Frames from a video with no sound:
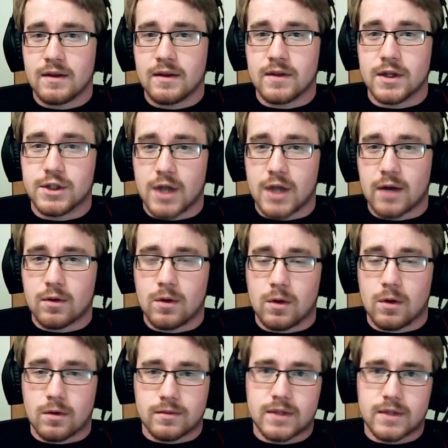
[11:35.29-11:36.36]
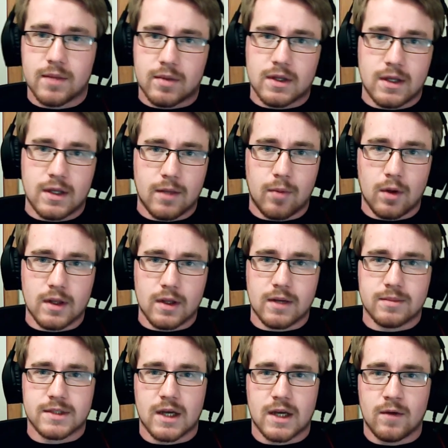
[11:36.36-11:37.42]
the general, or typically Napoleon
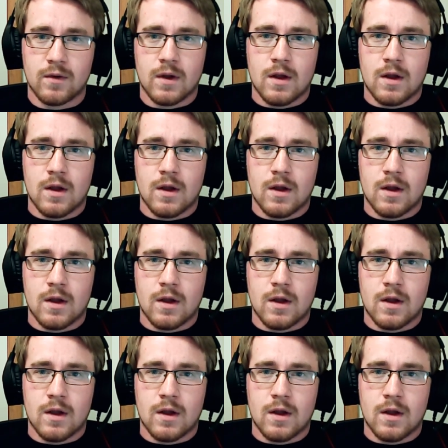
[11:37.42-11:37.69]
himself,